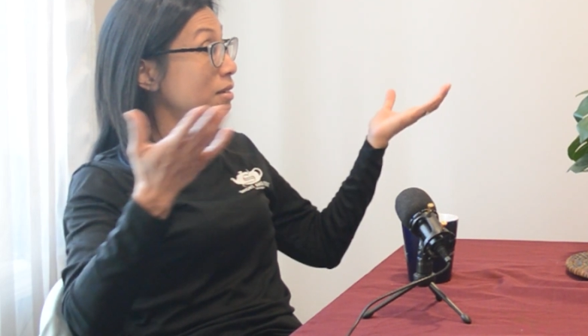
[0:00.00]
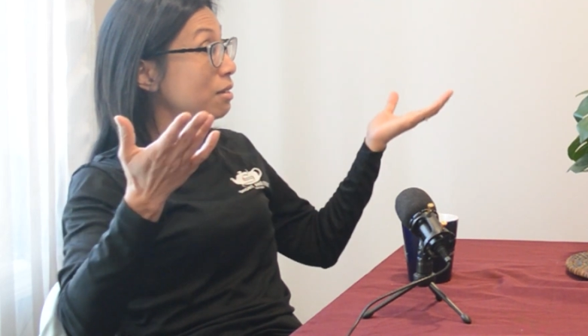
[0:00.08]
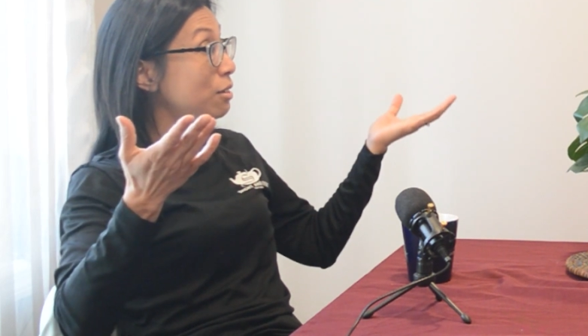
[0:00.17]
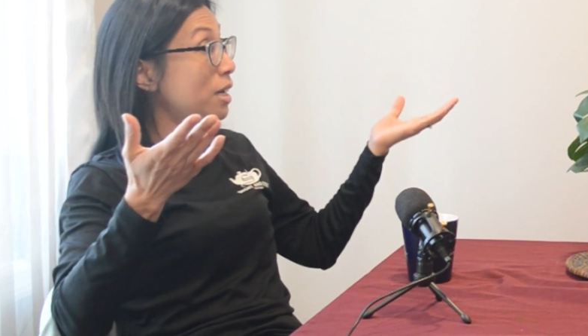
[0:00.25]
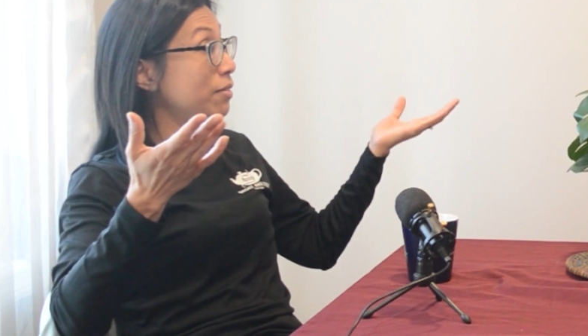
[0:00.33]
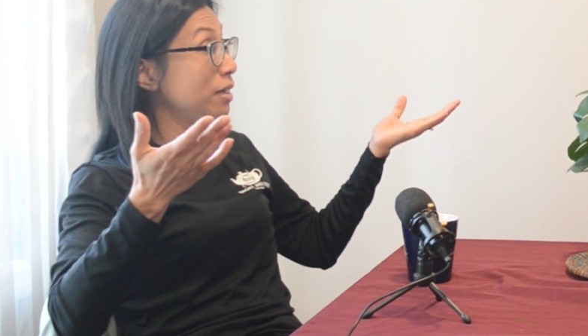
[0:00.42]

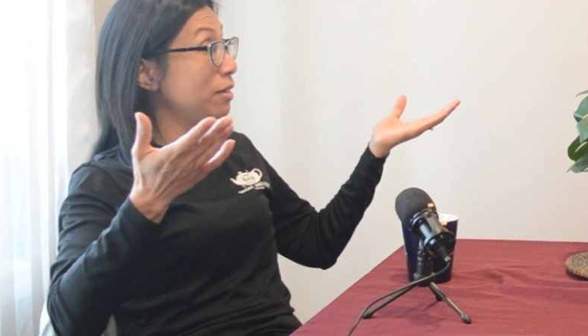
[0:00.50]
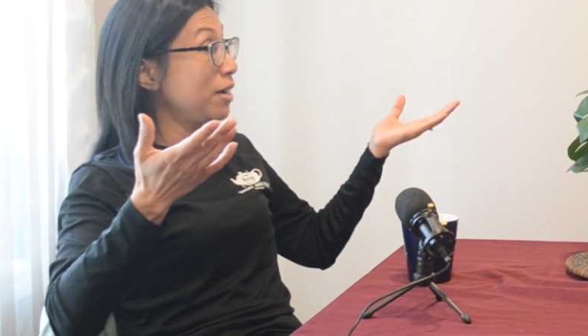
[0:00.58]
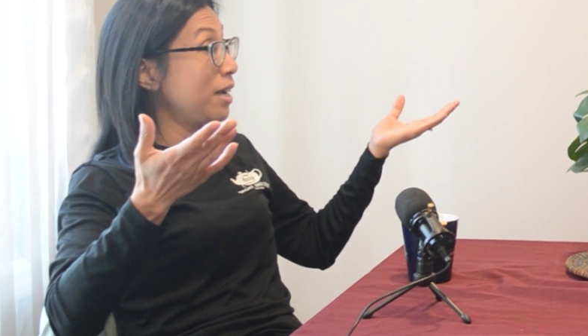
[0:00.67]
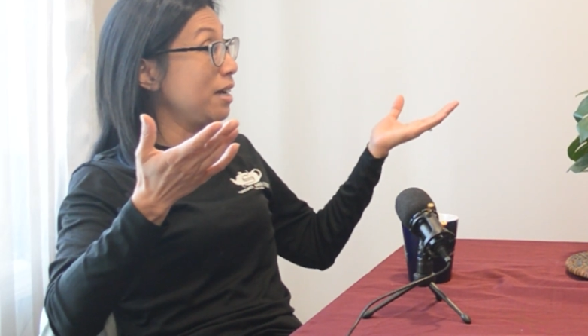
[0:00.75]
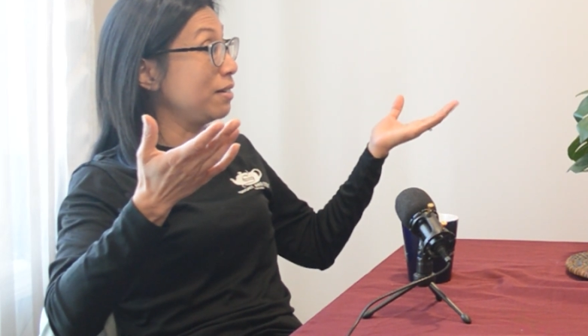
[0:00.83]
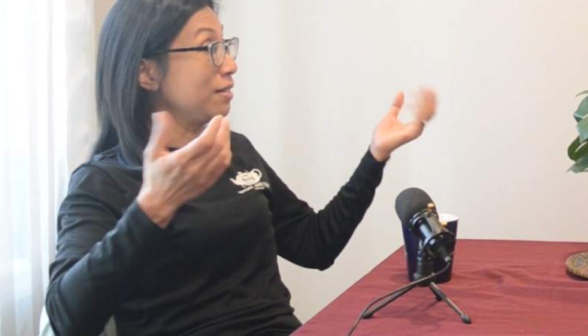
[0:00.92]
traveling
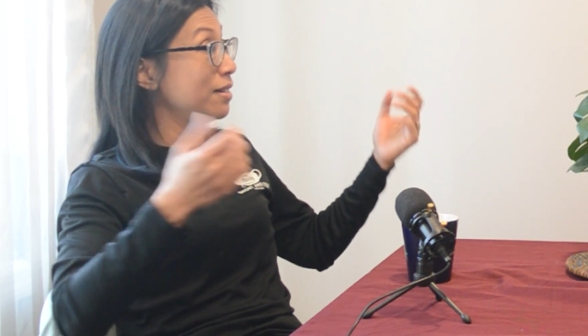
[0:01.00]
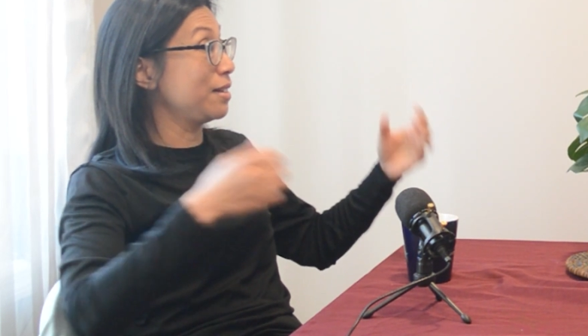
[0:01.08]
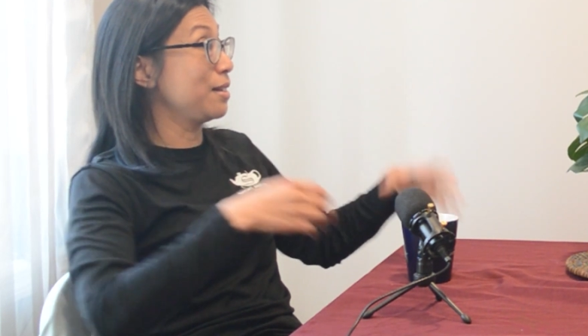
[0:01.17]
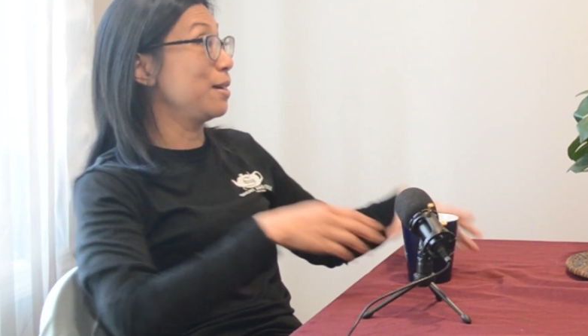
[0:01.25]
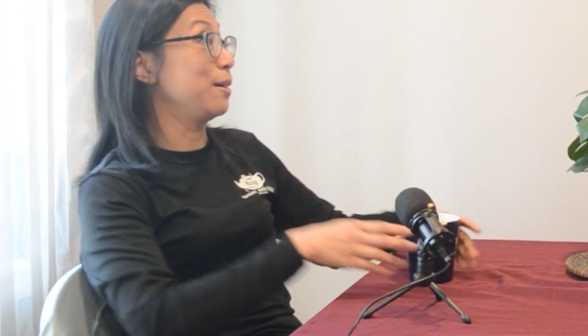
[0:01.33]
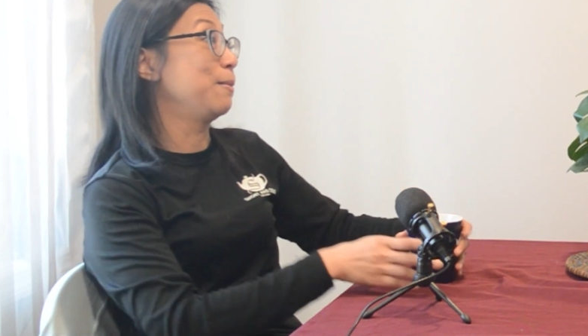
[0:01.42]
around,
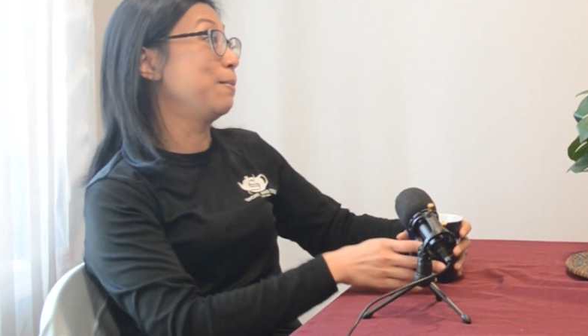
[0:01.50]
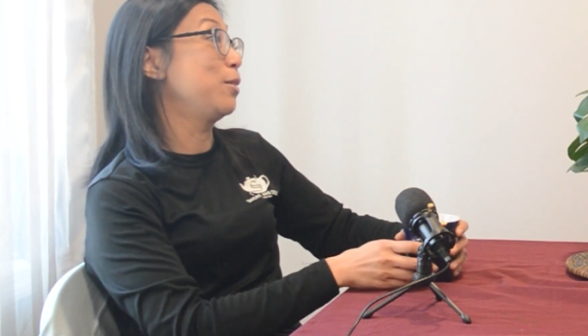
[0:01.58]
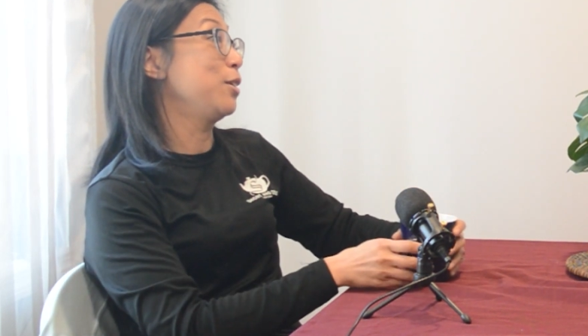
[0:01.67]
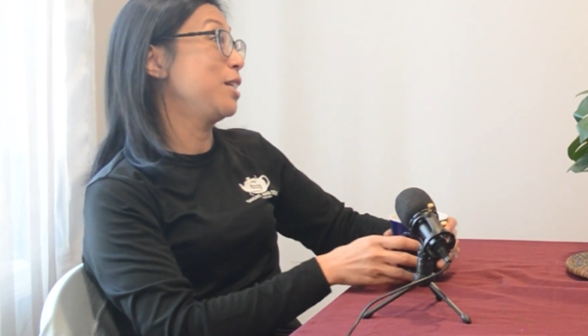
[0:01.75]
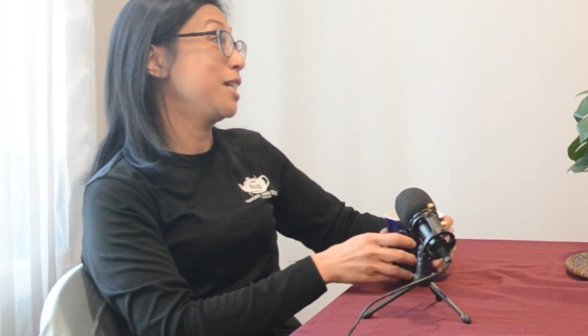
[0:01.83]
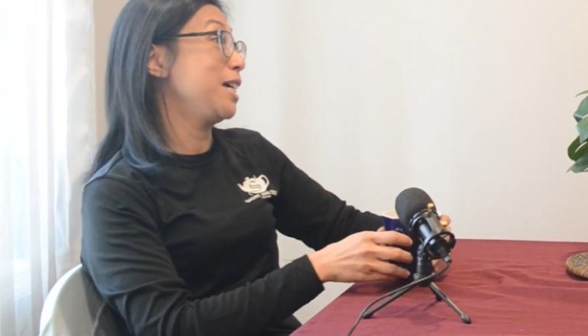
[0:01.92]

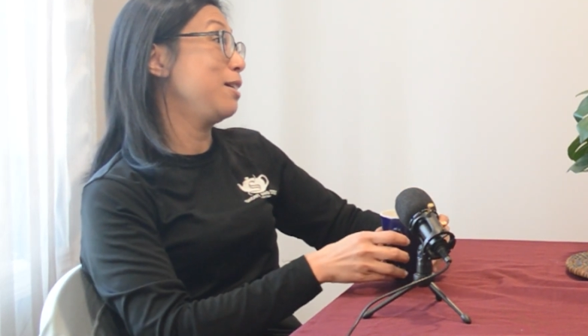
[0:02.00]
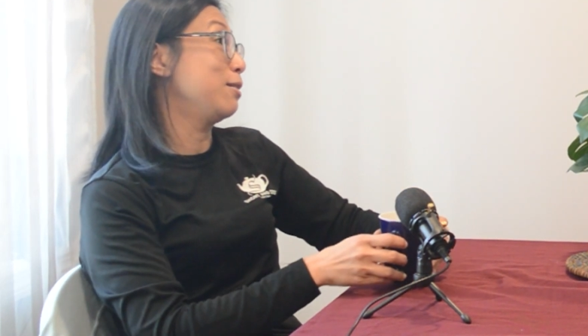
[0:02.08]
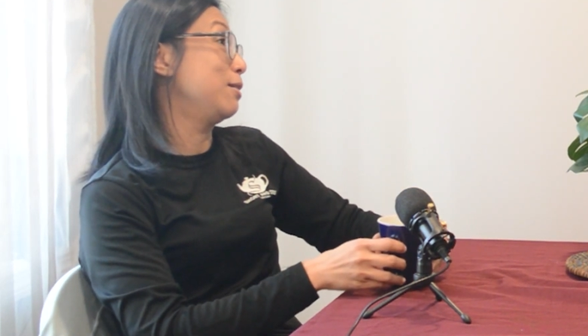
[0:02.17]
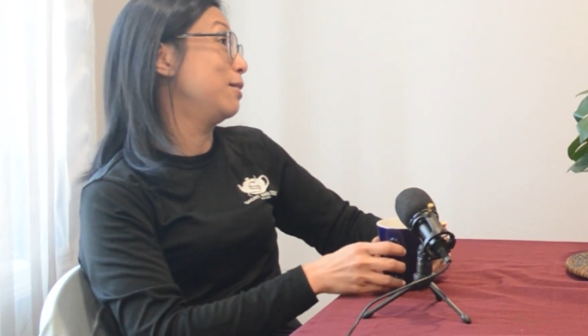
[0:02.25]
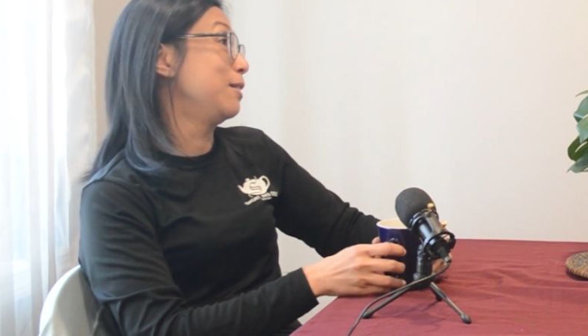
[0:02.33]
motorcycle.